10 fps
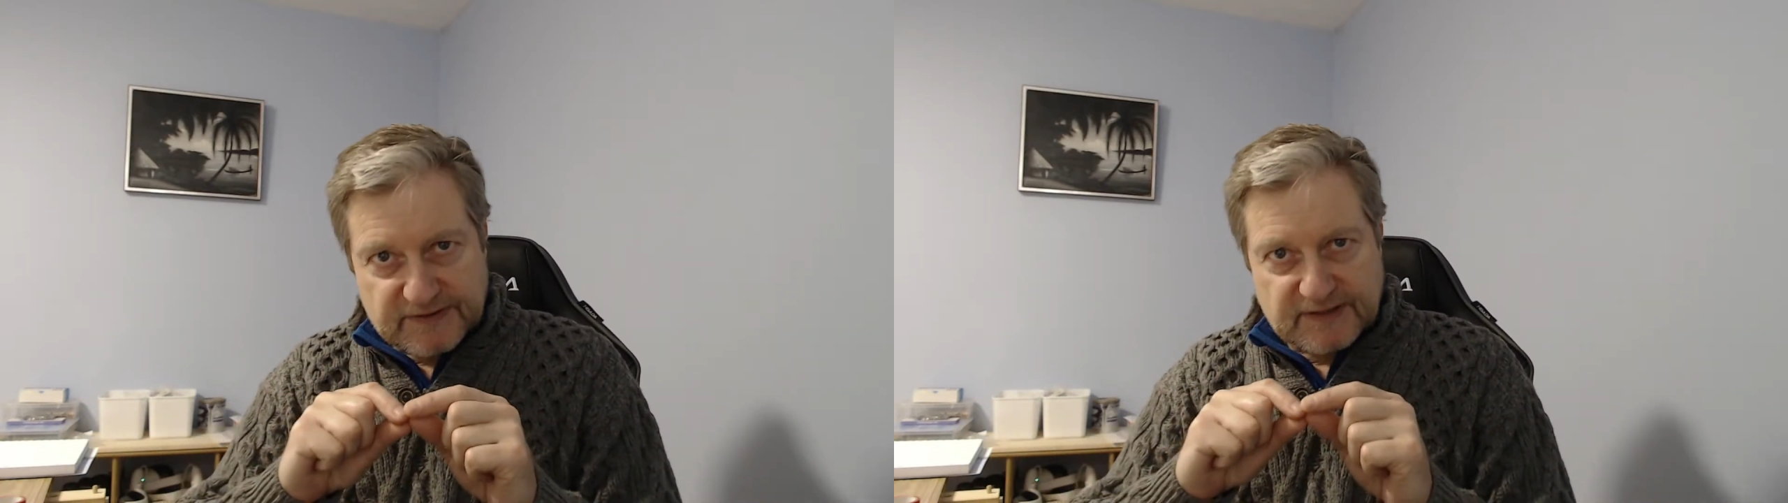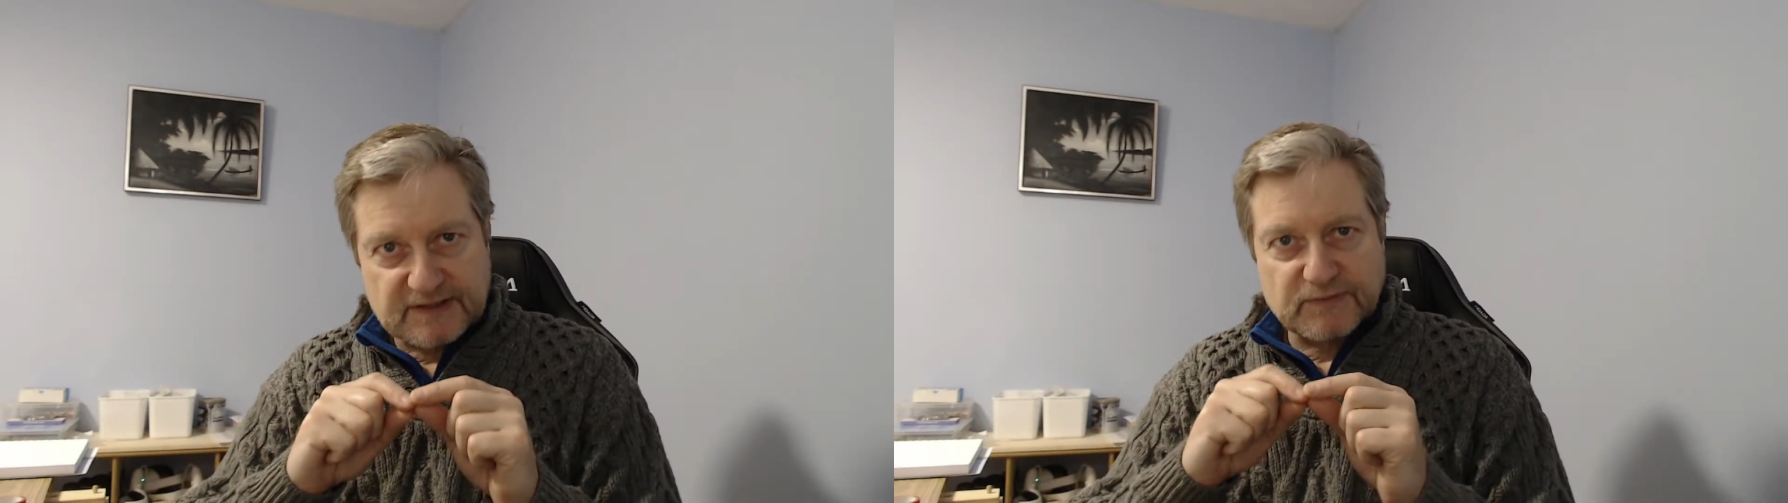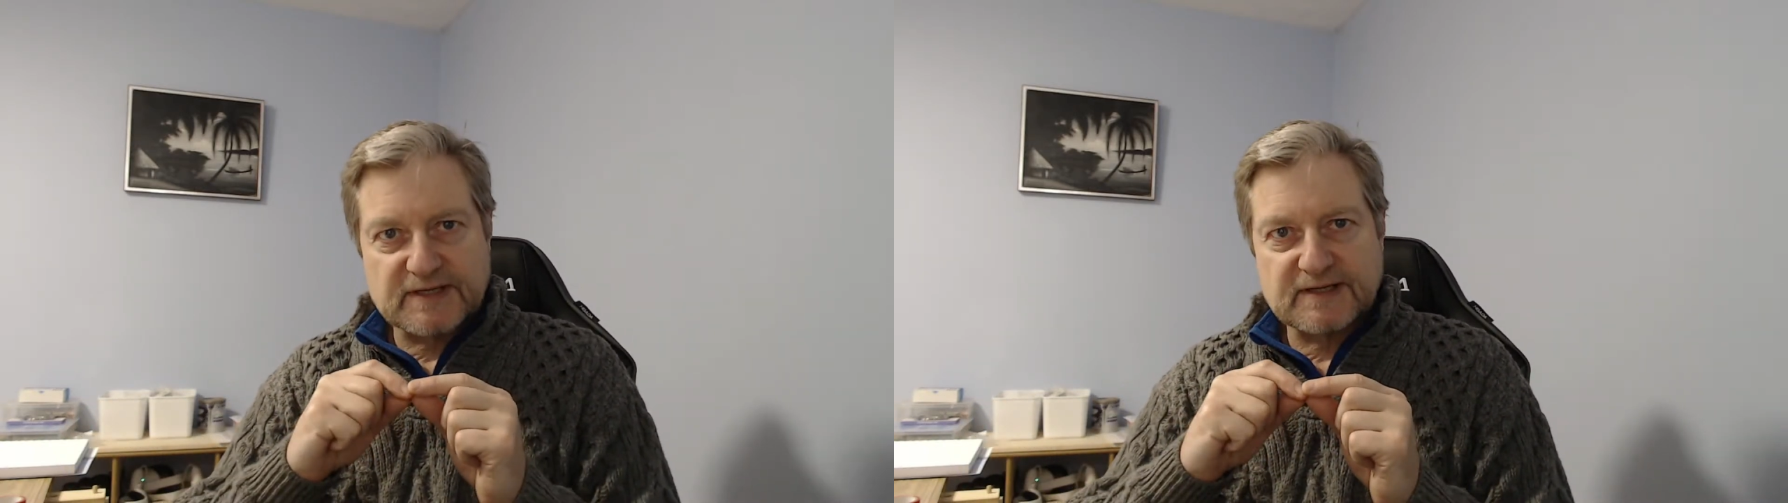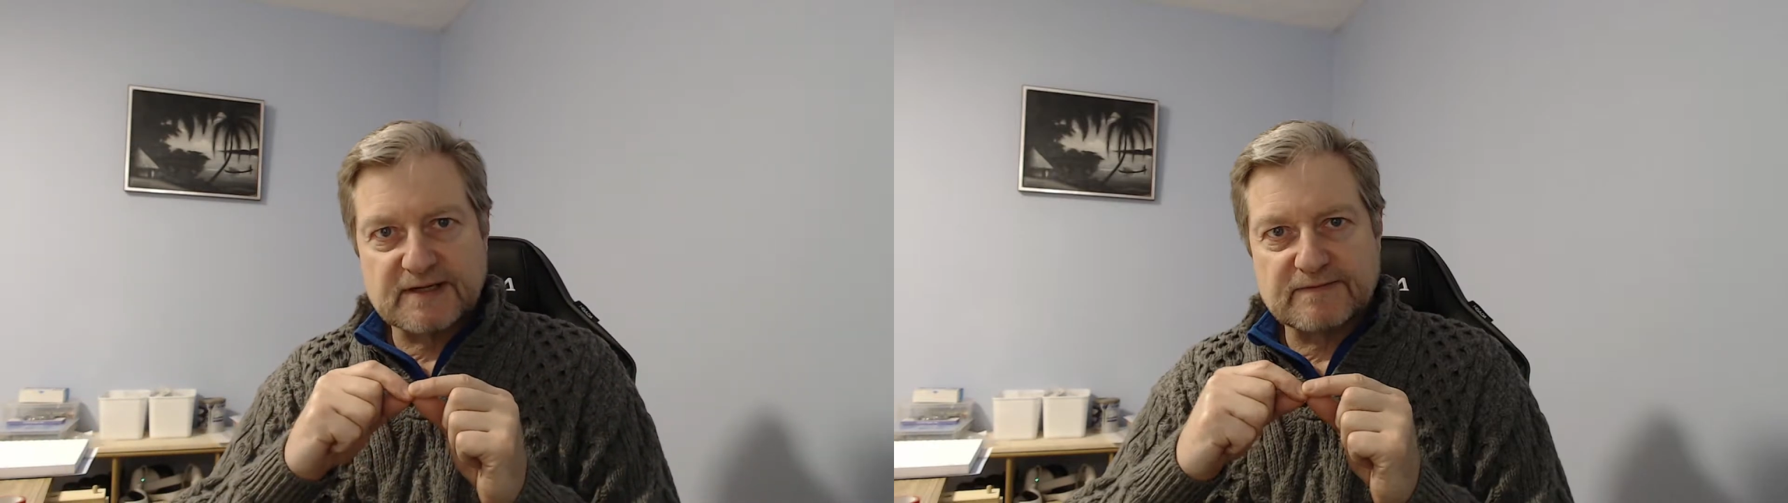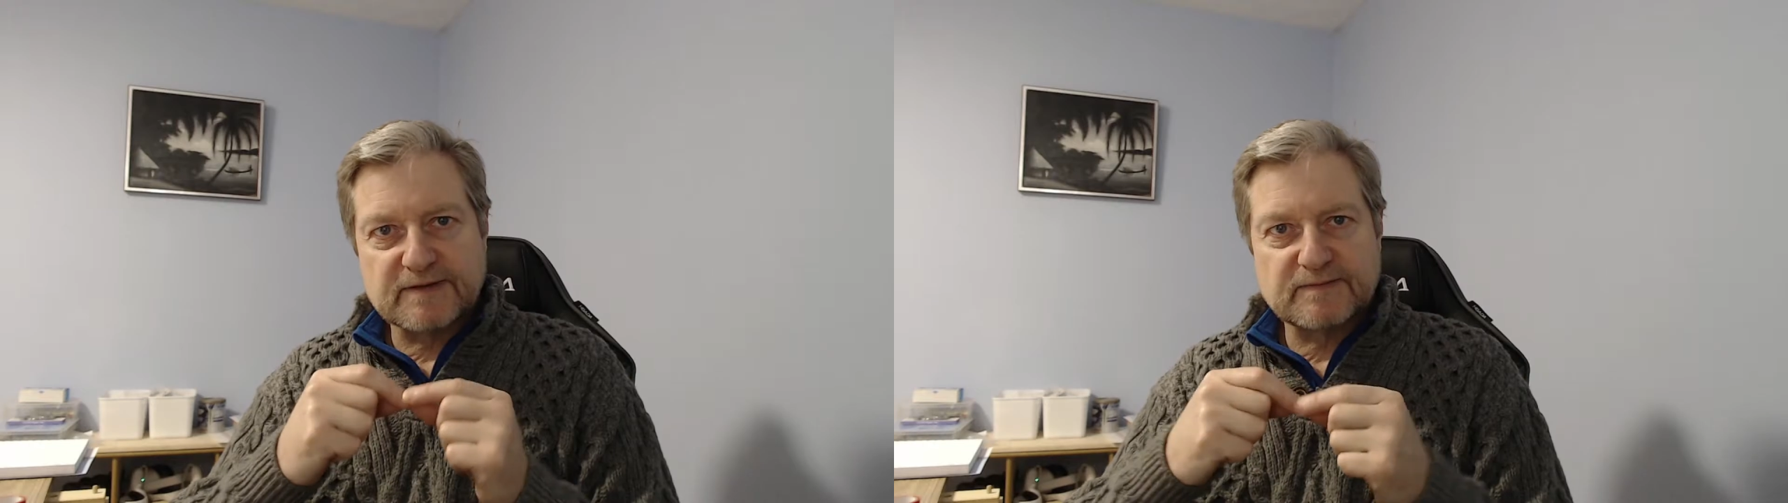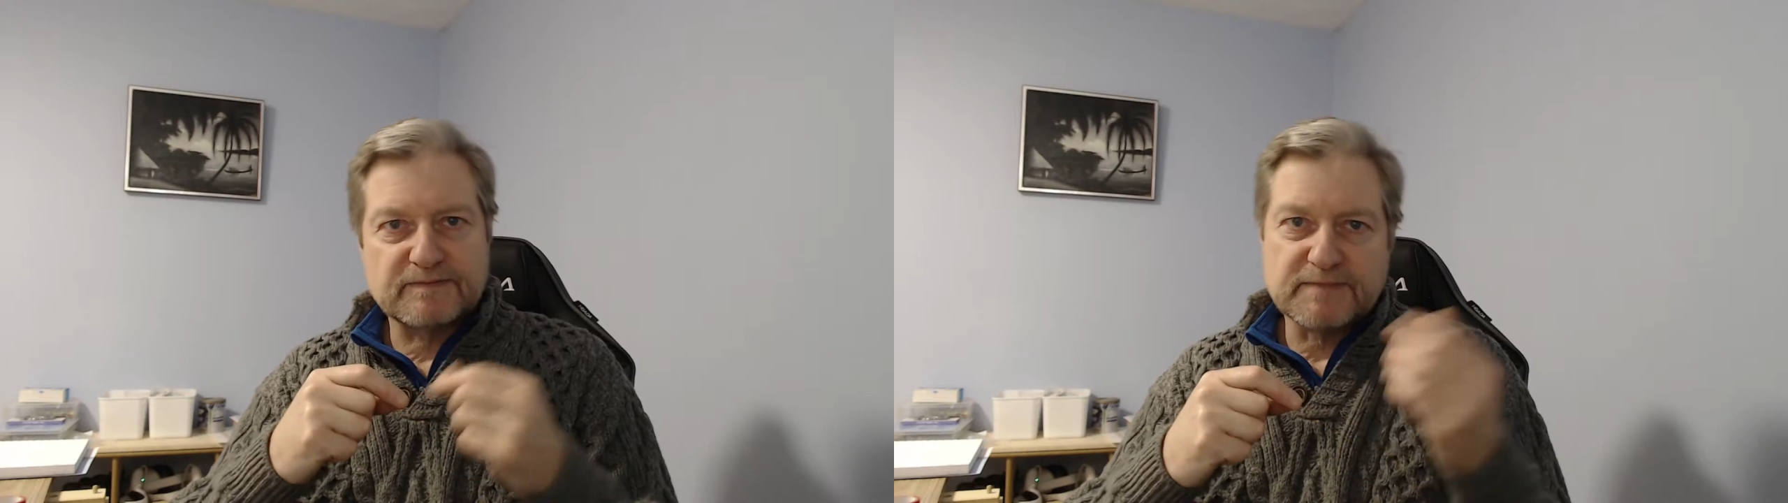thing that we can give them.